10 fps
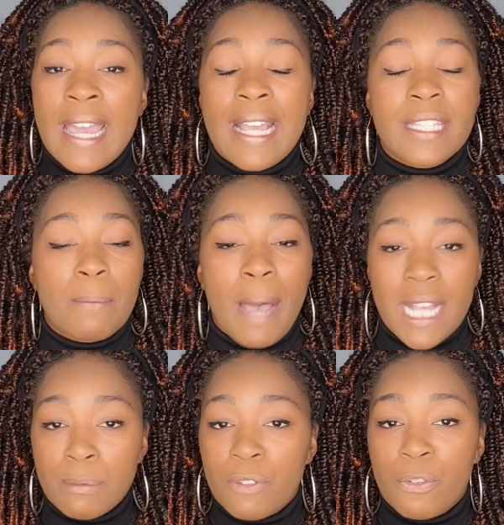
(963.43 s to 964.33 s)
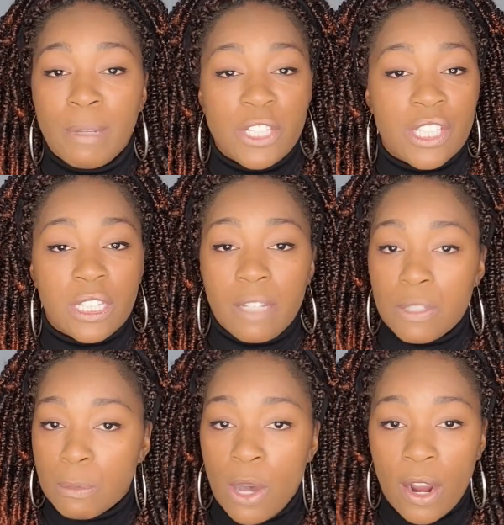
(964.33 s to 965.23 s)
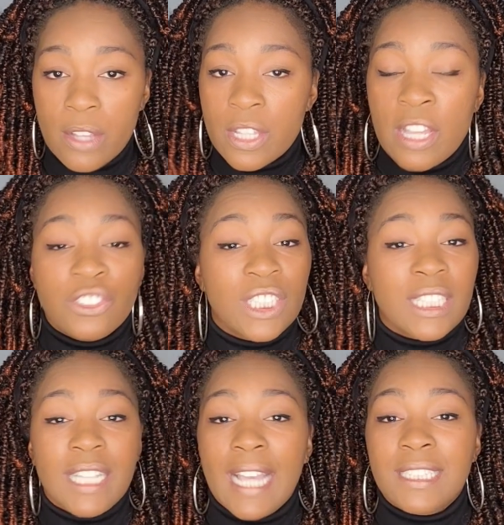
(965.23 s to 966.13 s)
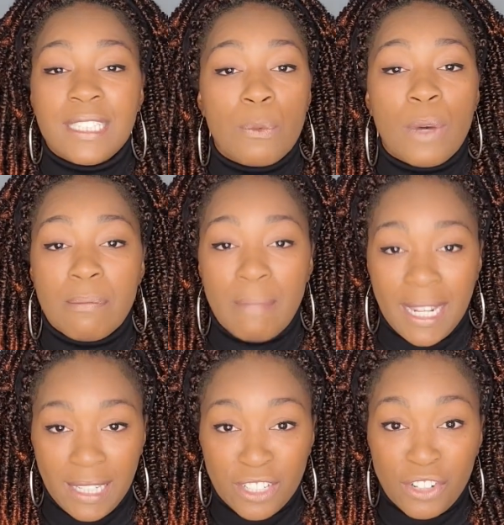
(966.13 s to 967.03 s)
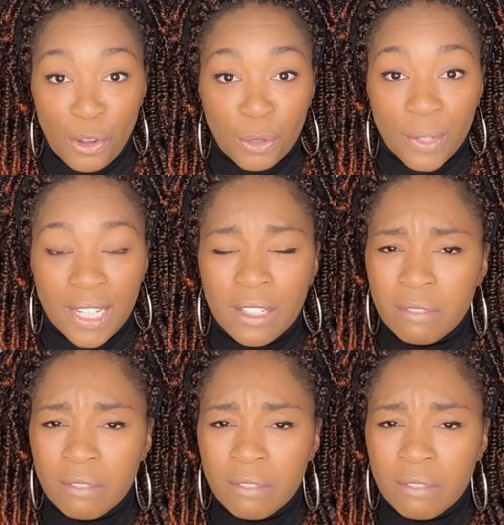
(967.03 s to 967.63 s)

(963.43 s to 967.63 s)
Is it possible for me to just leave some cards just in case someone may need a notary?